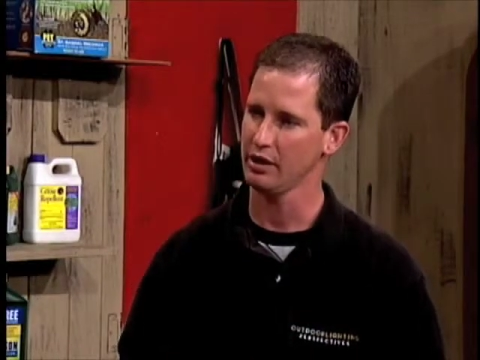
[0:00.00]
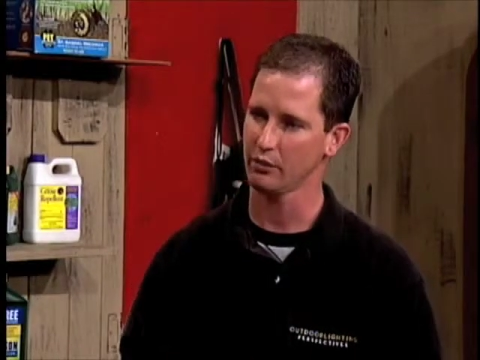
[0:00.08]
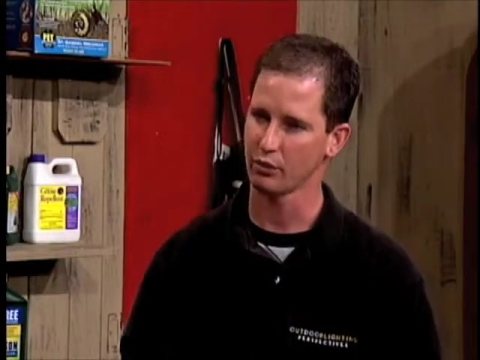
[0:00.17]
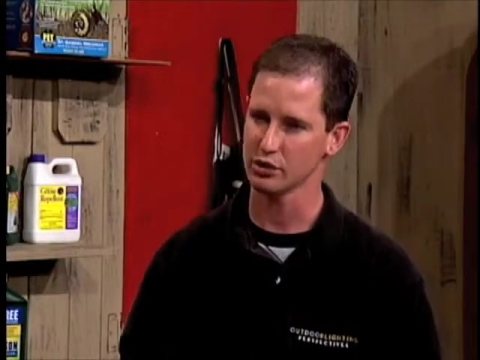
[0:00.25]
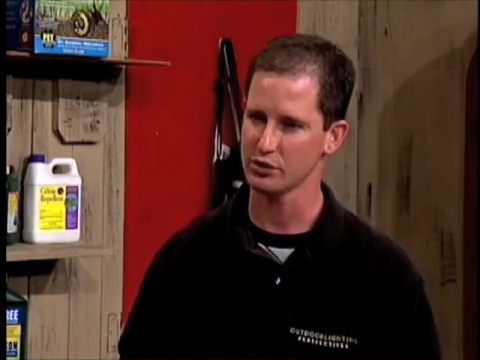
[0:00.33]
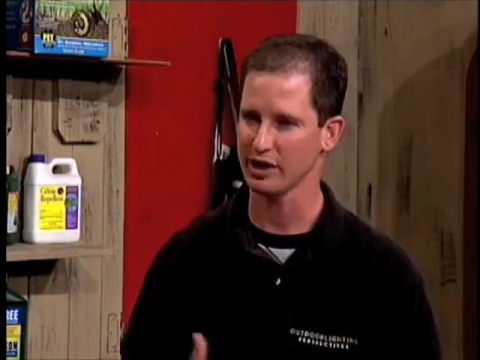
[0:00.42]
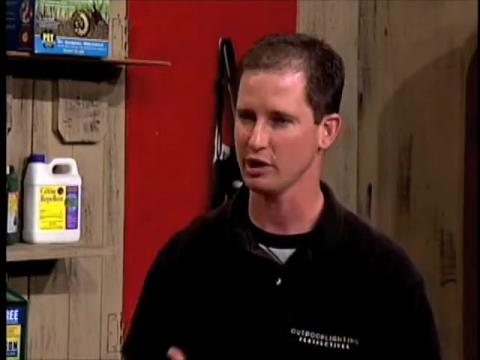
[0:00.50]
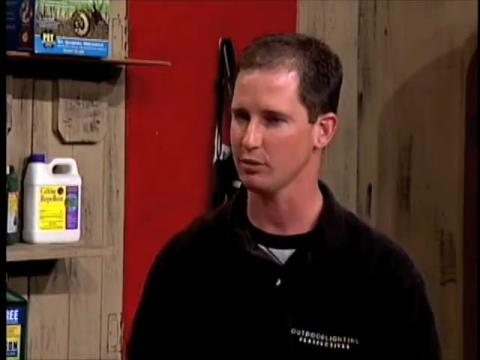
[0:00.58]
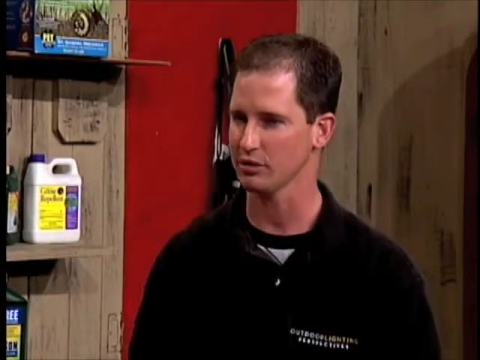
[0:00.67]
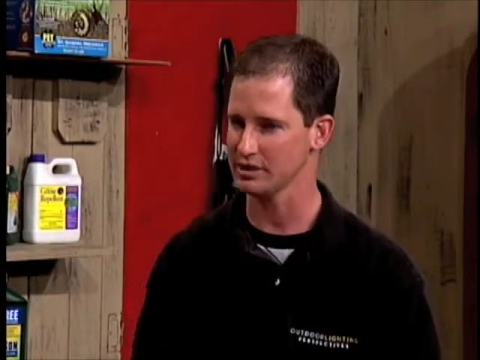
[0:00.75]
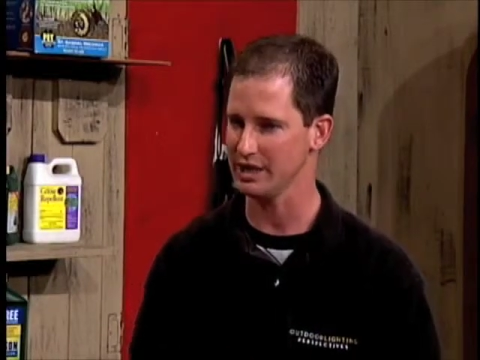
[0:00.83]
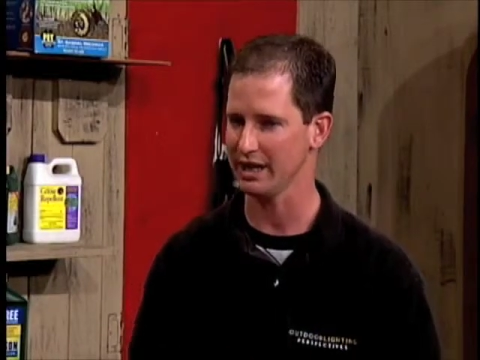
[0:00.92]
we're trying to
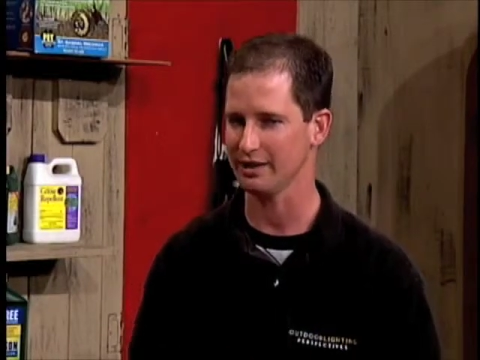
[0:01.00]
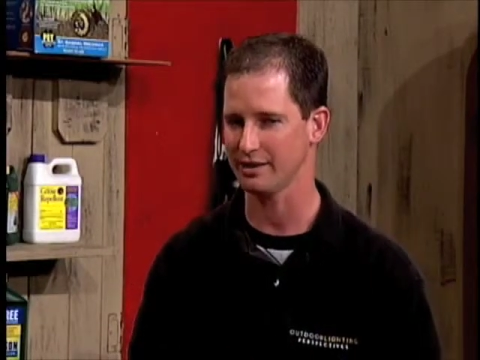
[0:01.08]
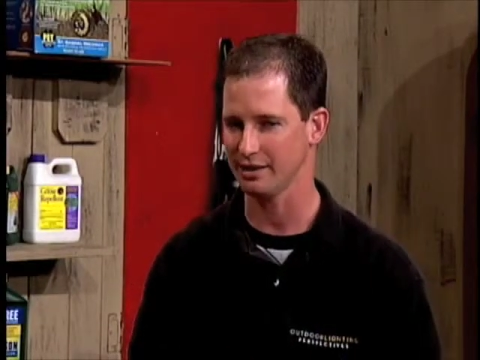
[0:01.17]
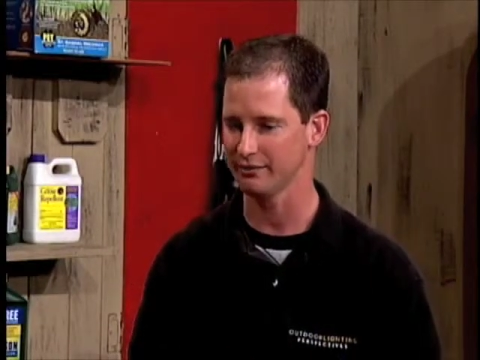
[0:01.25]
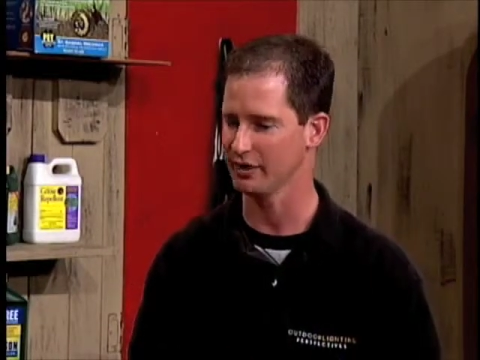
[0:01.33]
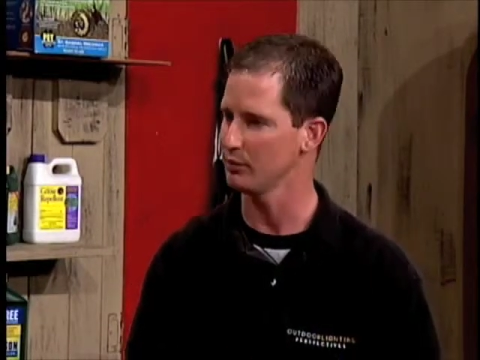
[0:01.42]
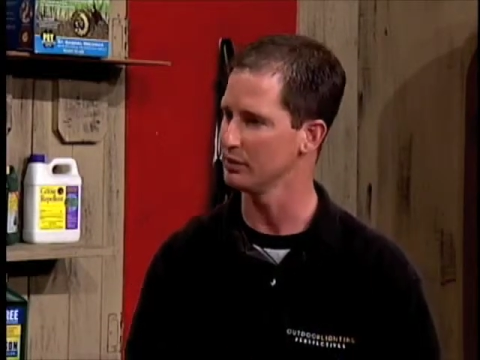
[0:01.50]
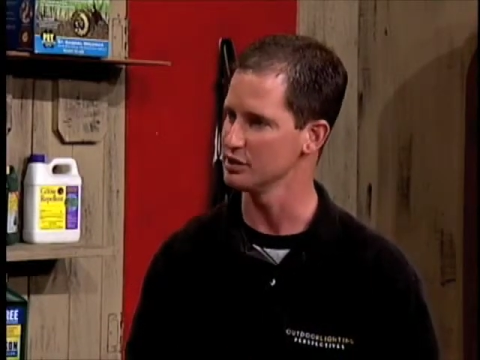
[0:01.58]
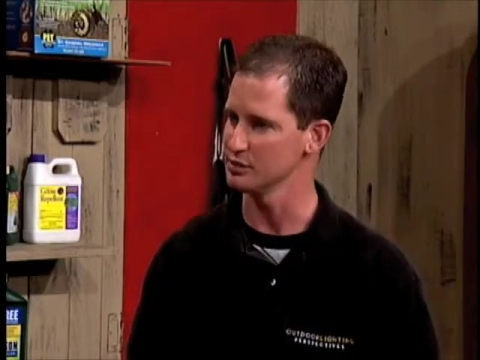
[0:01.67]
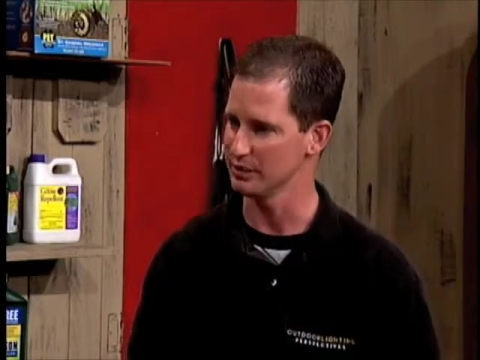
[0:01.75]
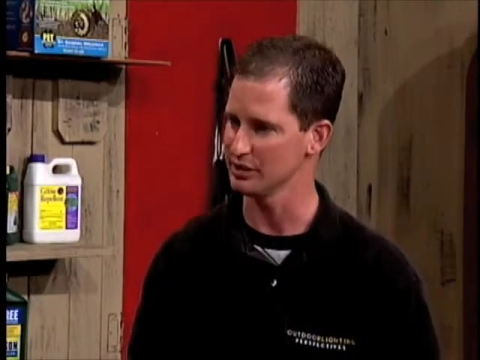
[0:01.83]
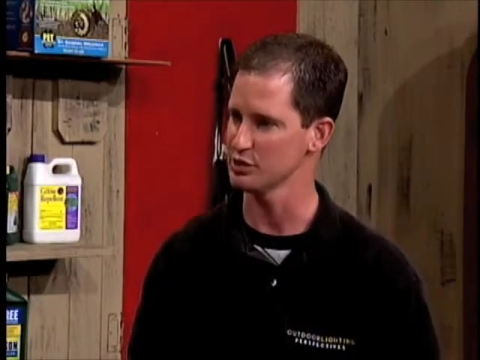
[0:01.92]
protect the environment
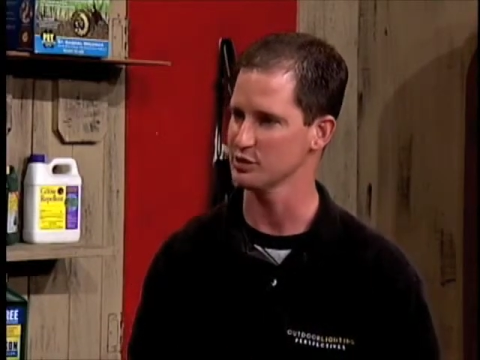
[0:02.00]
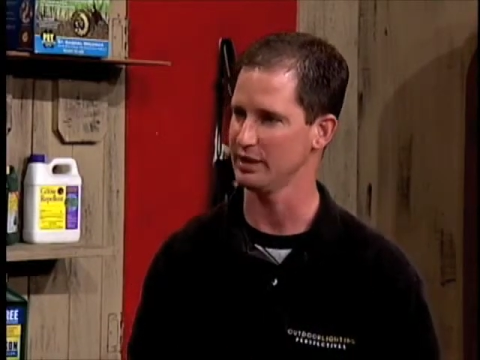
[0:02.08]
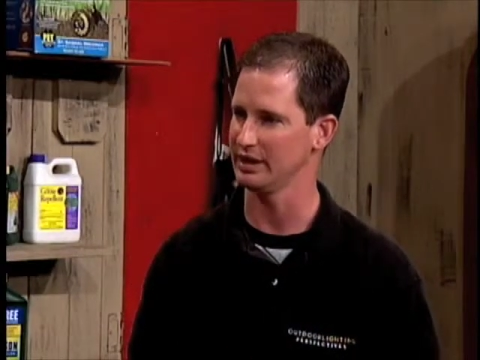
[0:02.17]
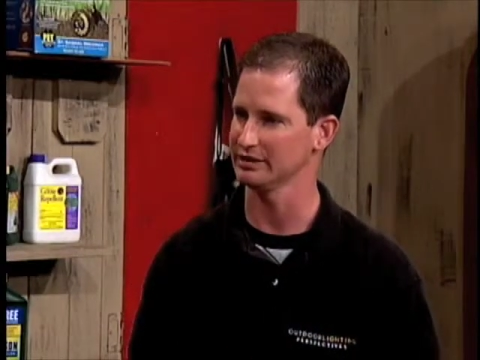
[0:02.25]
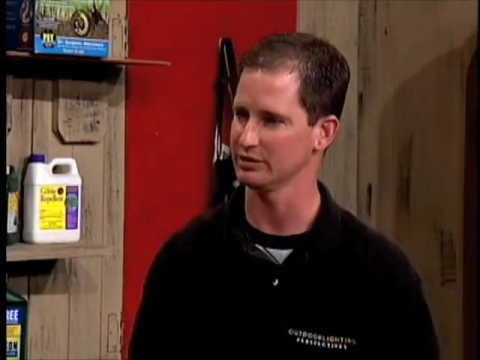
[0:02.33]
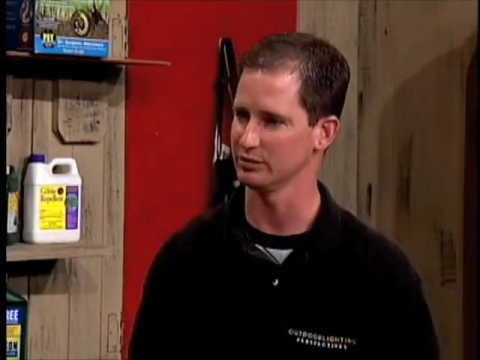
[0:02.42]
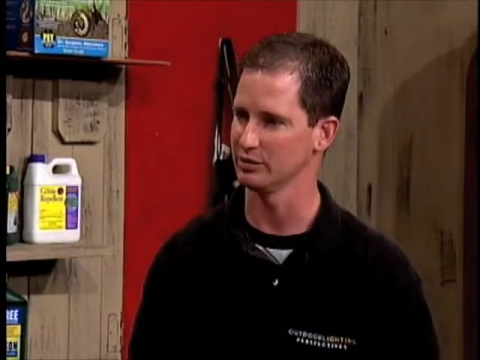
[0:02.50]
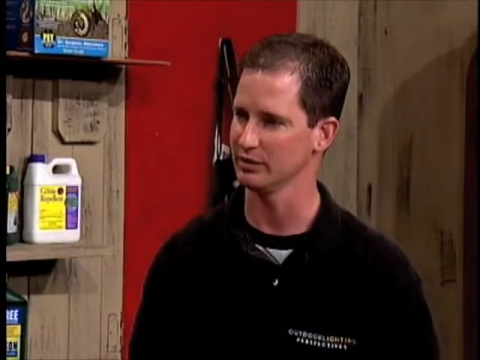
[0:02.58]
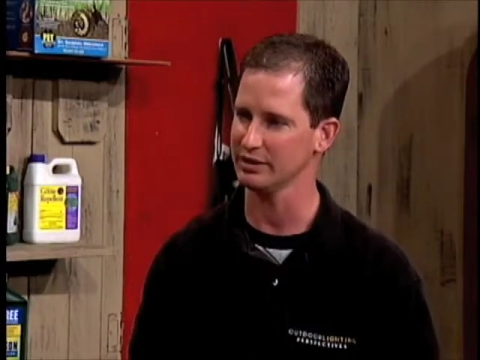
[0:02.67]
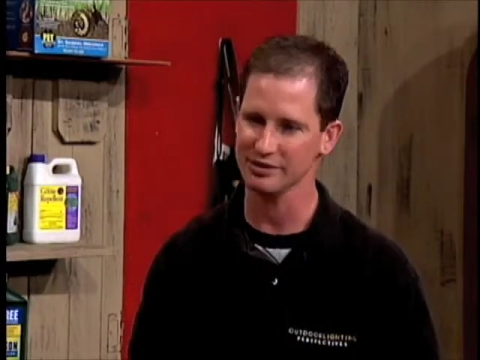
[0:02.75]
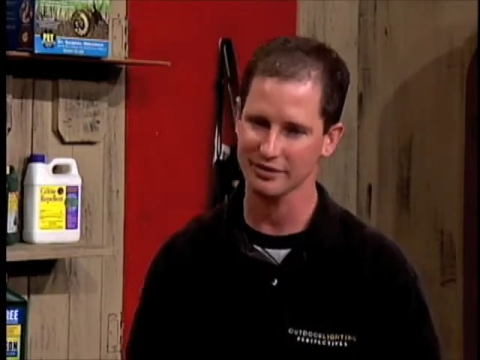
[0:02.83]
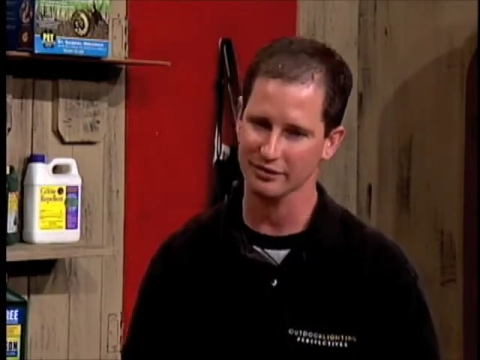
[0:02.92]
as much as possible
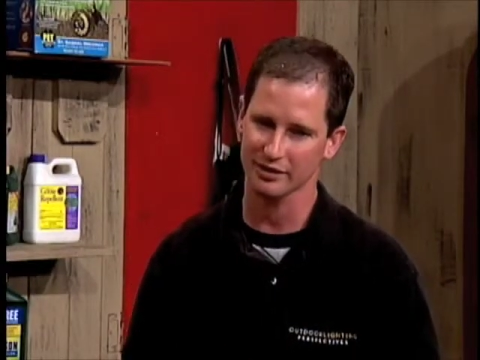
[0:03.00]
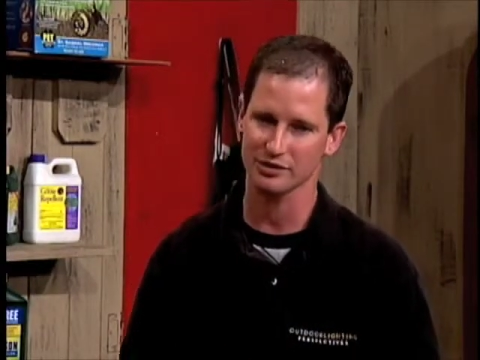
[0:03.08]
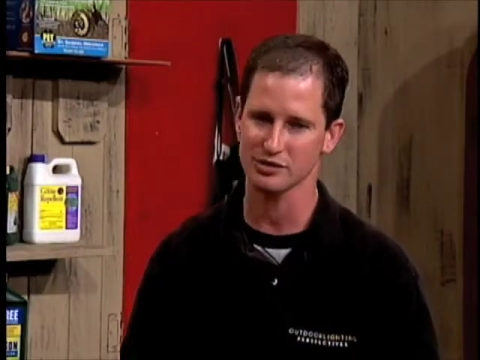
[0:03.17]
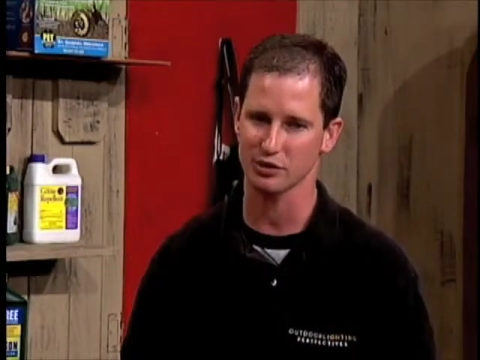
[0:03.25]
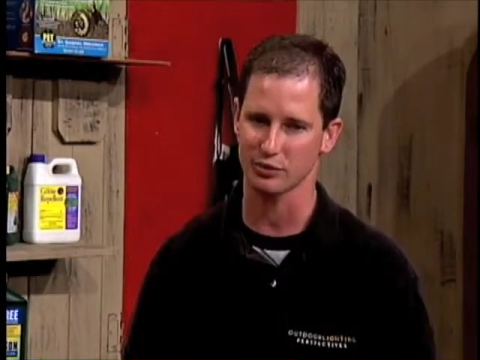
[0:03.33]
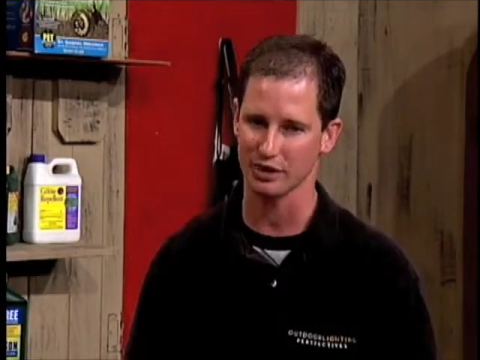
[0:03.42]
because it's a concern.